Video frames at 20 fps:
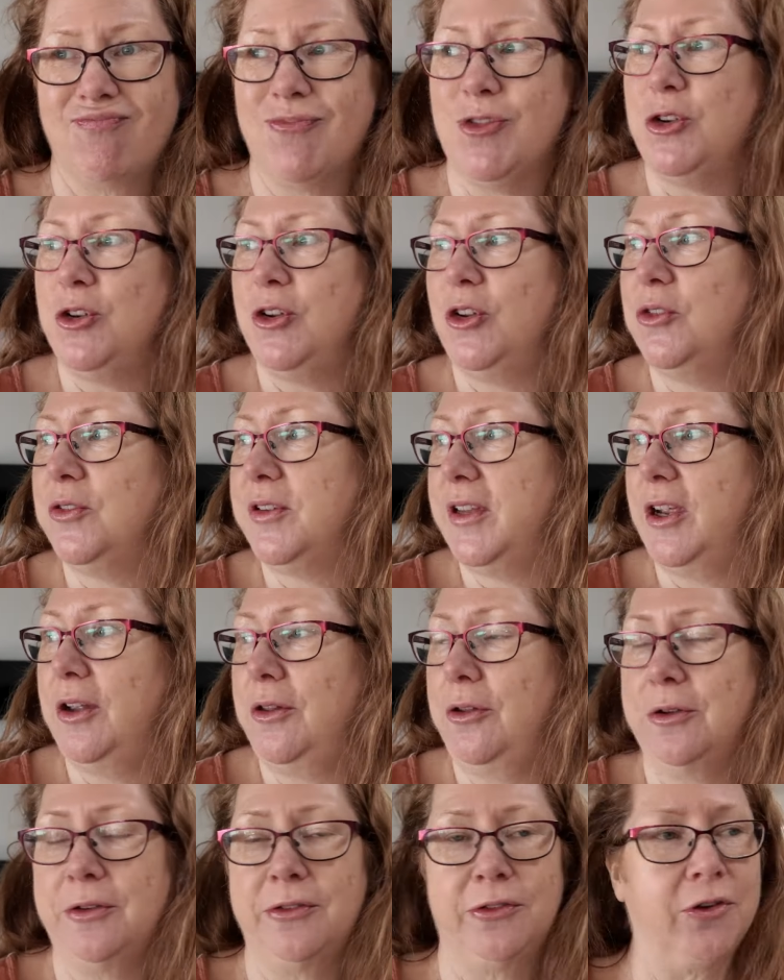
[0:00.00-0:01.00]
Who knows
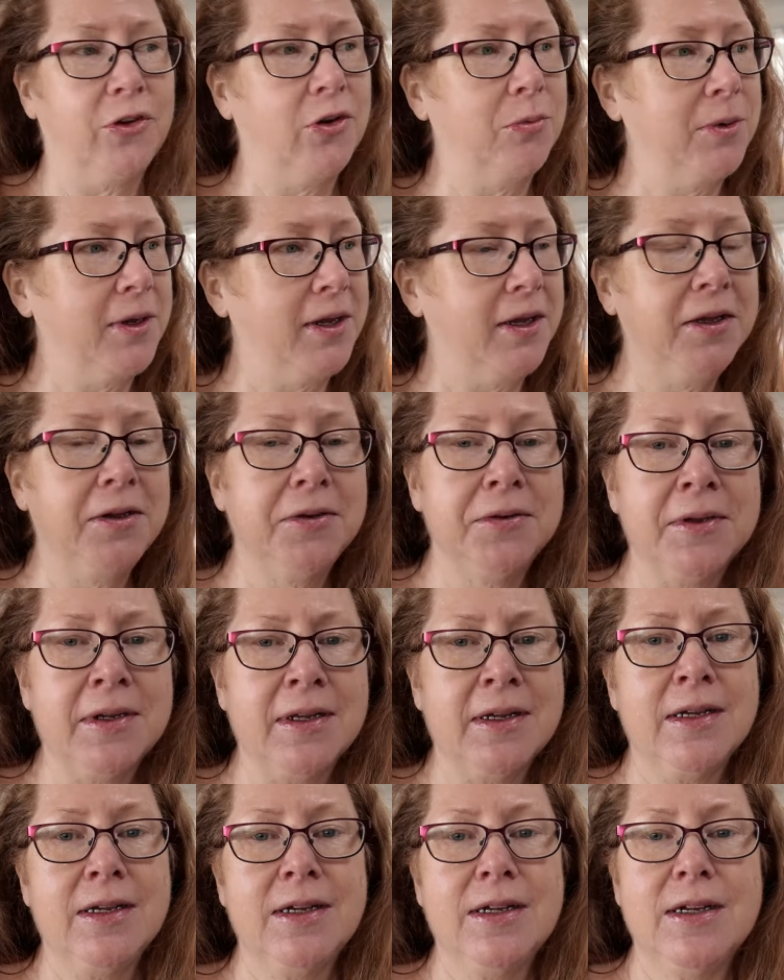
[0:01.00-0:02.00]
how long it's going to be out.
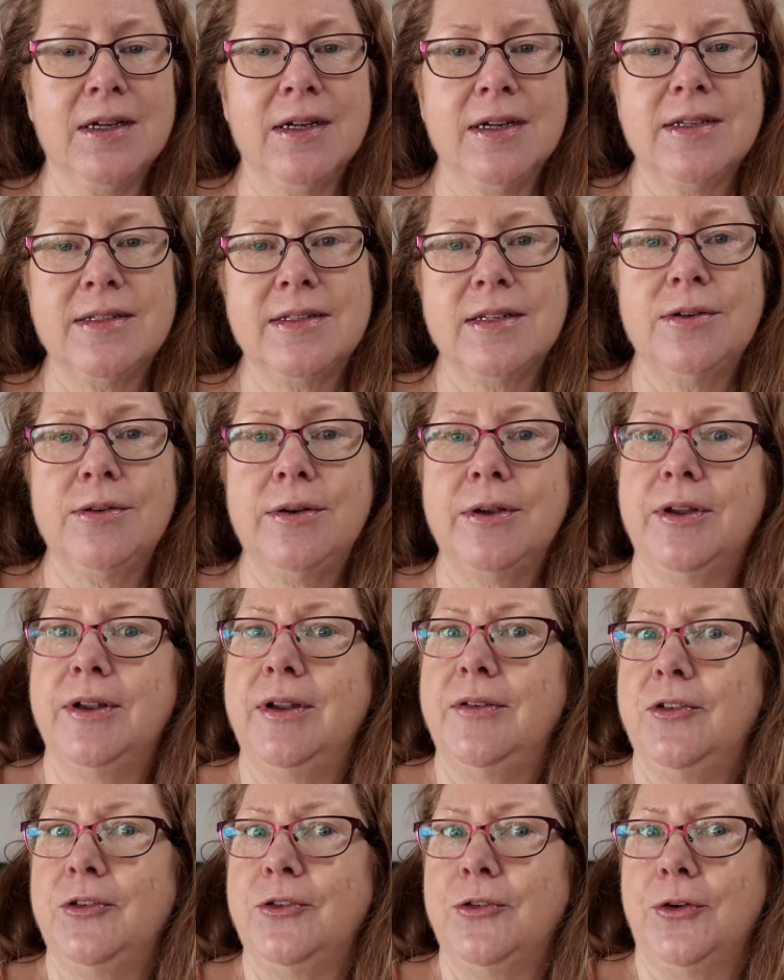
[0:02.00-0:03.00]
So I'm
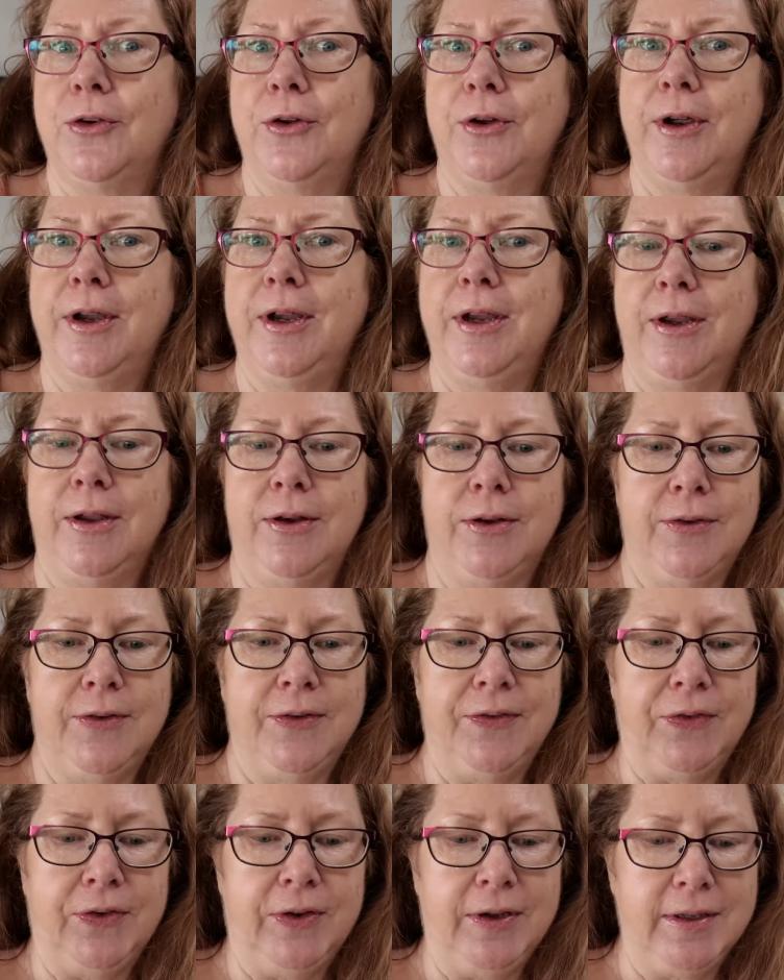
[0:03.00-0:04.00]
going to have to try and
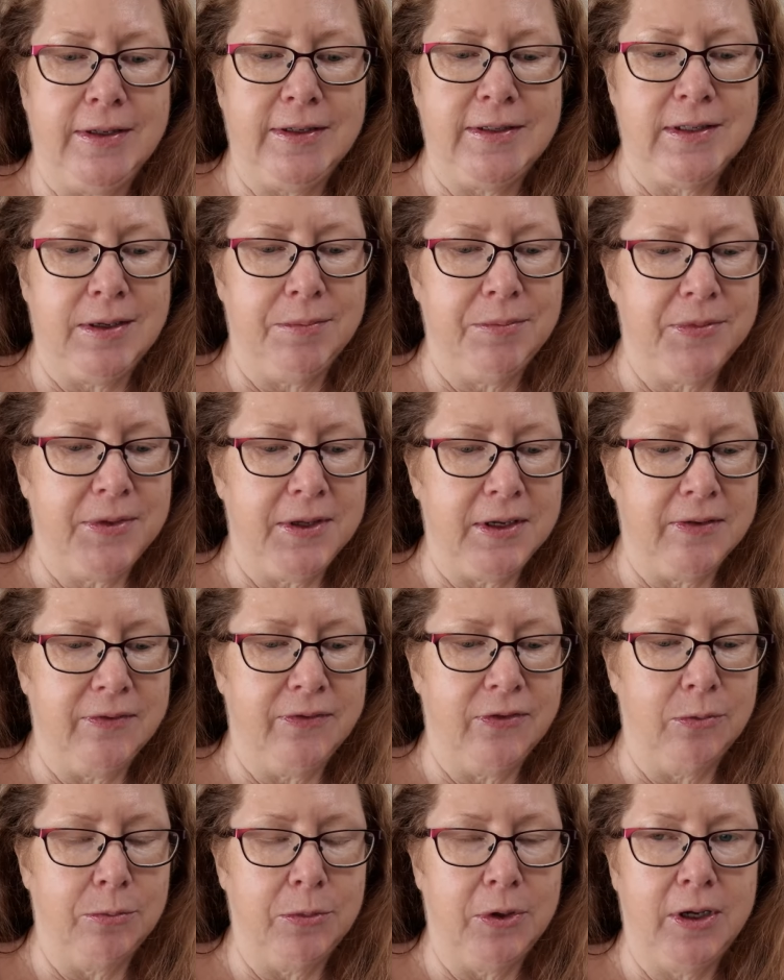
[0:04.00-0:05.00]
find something
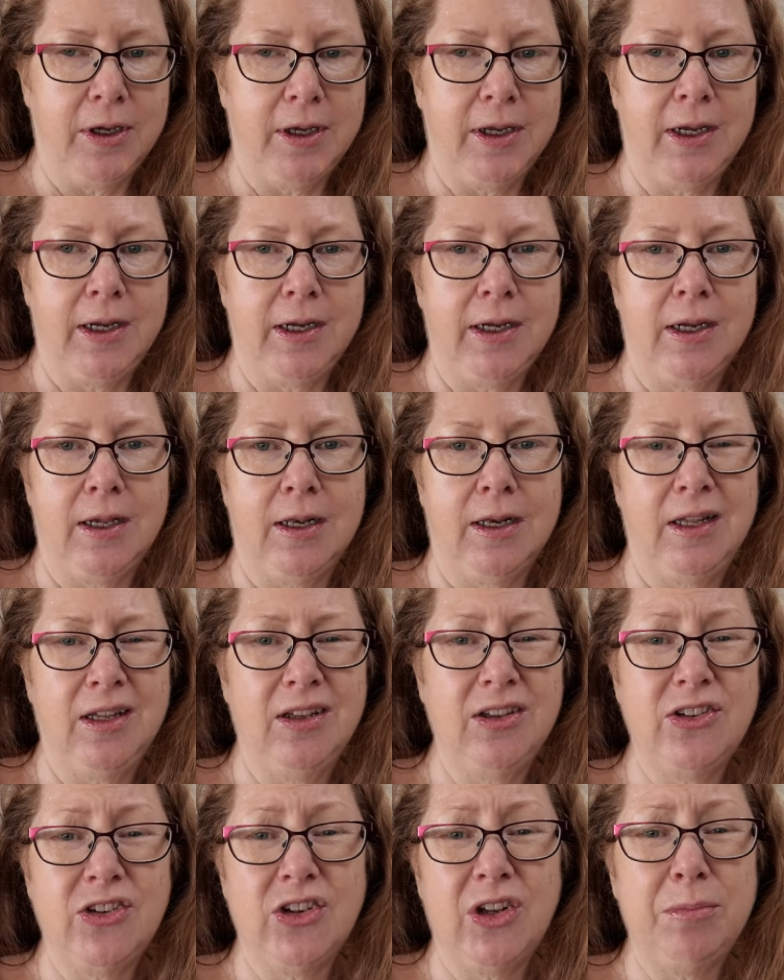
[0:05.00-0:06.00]
for my
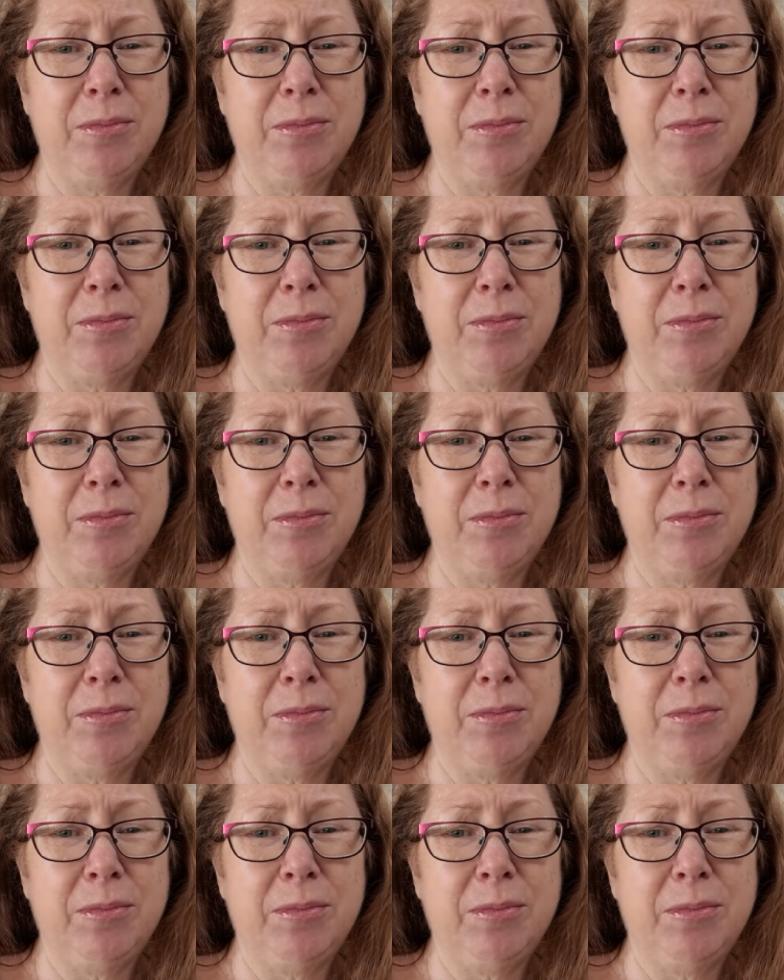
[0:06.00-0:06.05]
lunch.